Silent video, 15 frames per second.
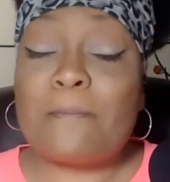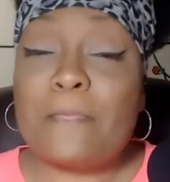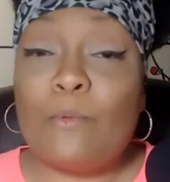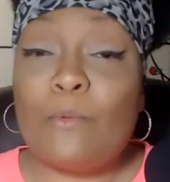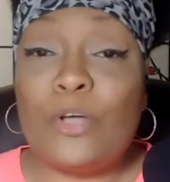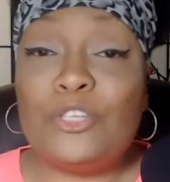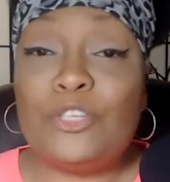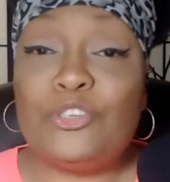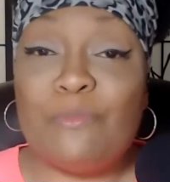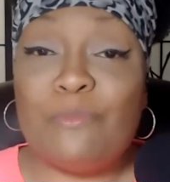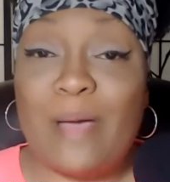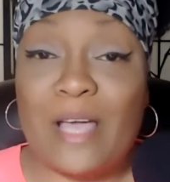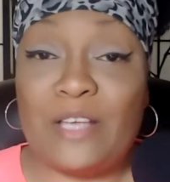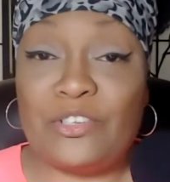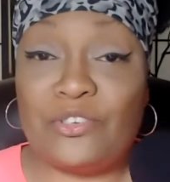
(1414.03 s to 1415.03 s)
once you
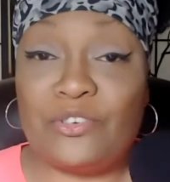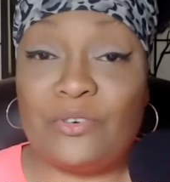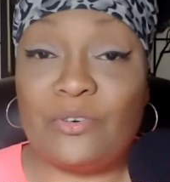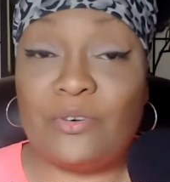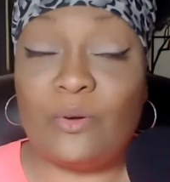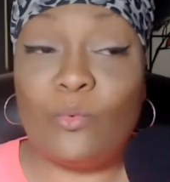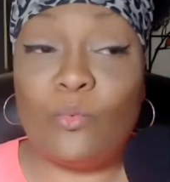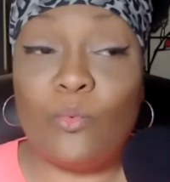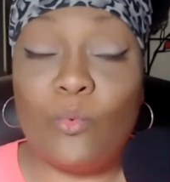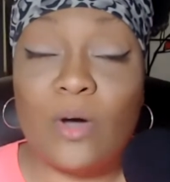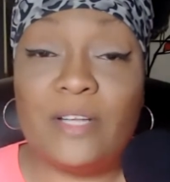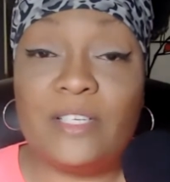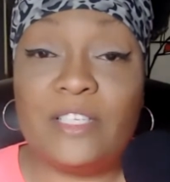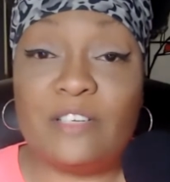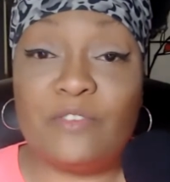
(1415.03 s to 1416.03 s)
master
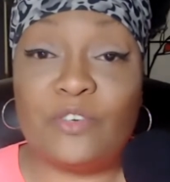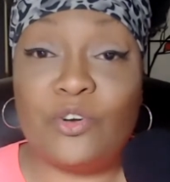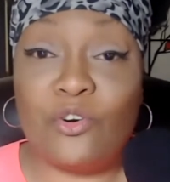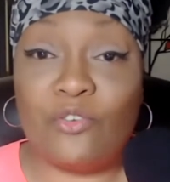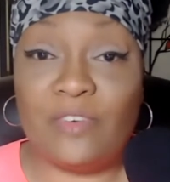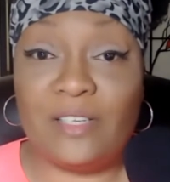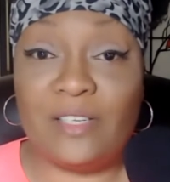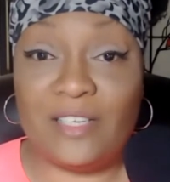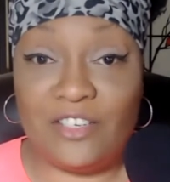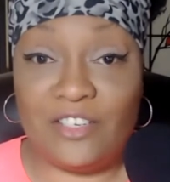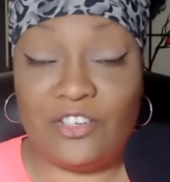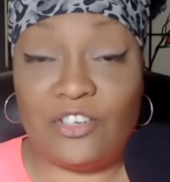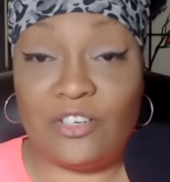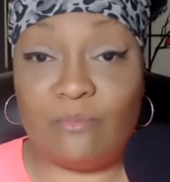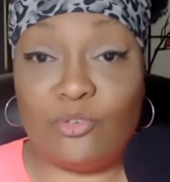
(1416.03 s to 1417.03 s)
one difficult
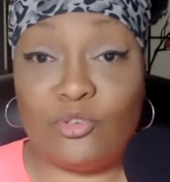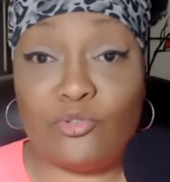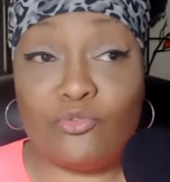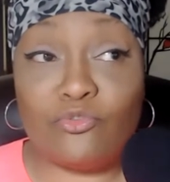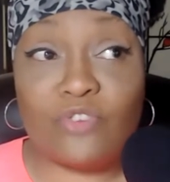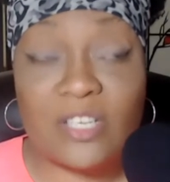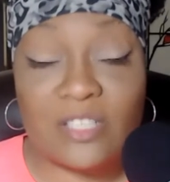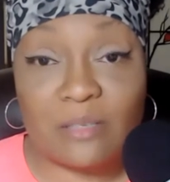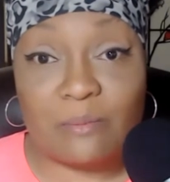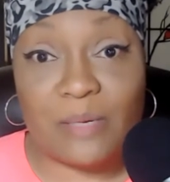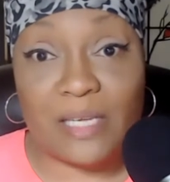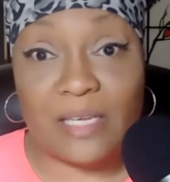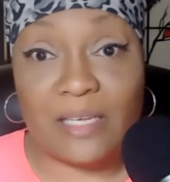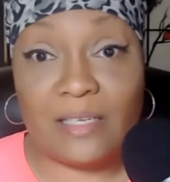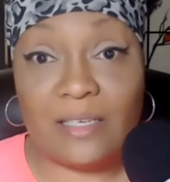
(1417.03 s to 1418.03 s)
relationship, trust
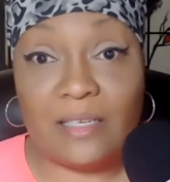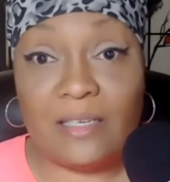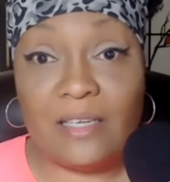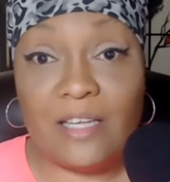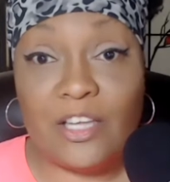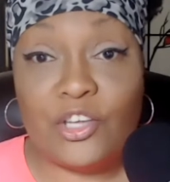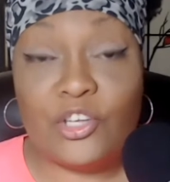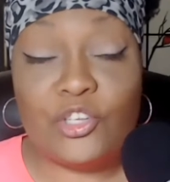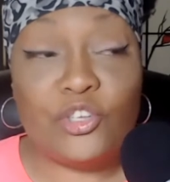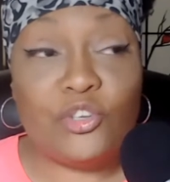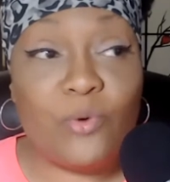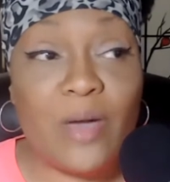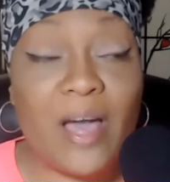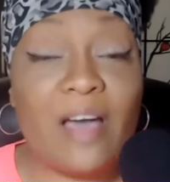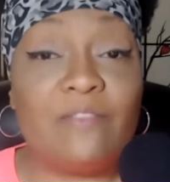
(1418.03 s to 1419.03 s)
me,
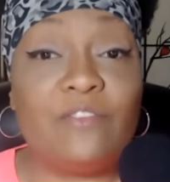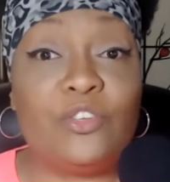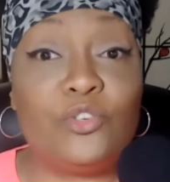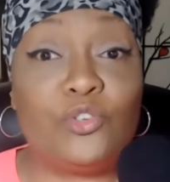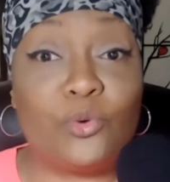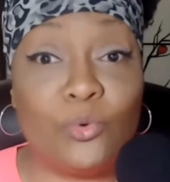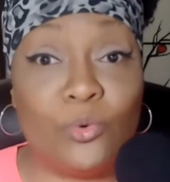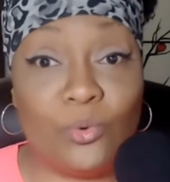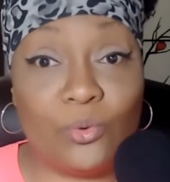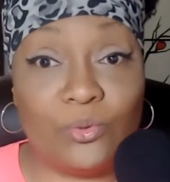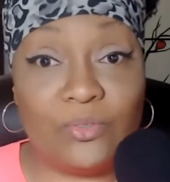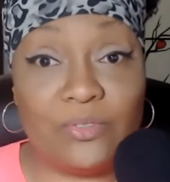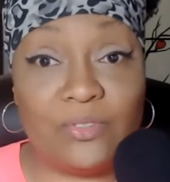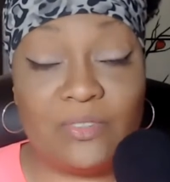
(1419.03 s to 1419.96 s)
you have the tools